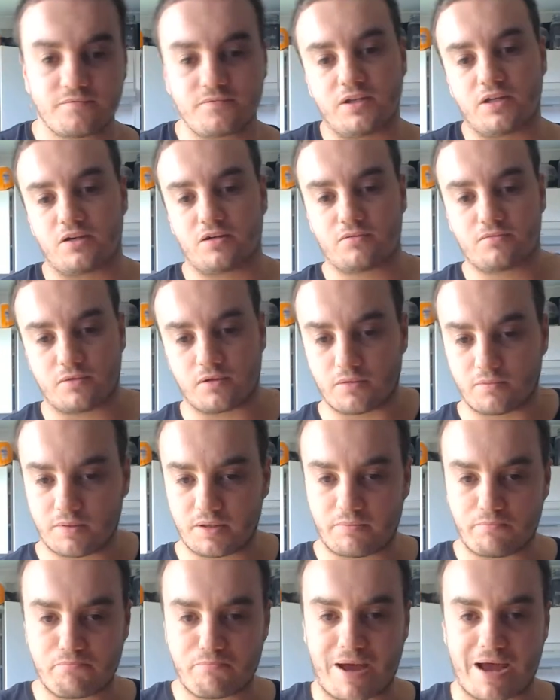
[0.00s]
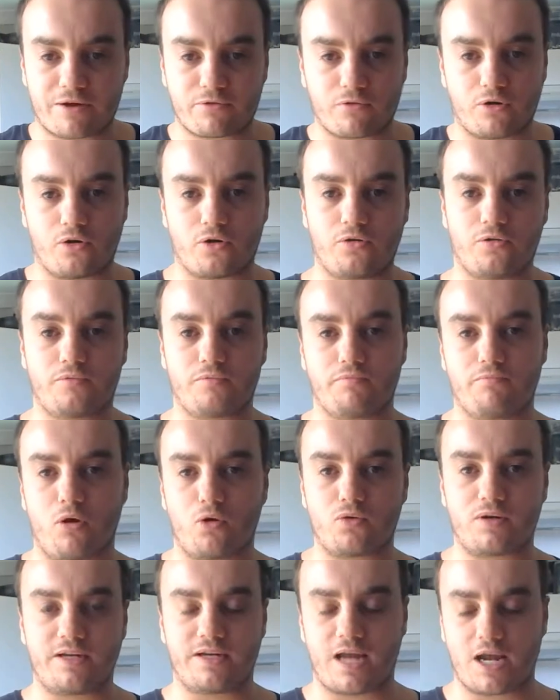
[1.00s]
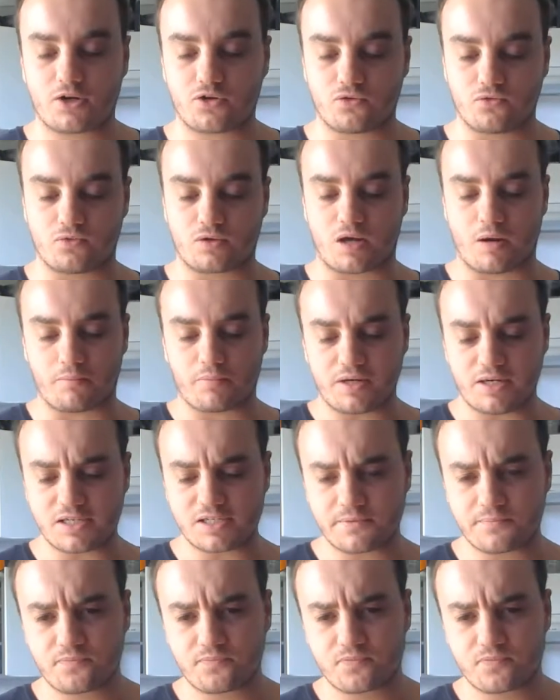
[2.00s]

one of the big macro multinational companies.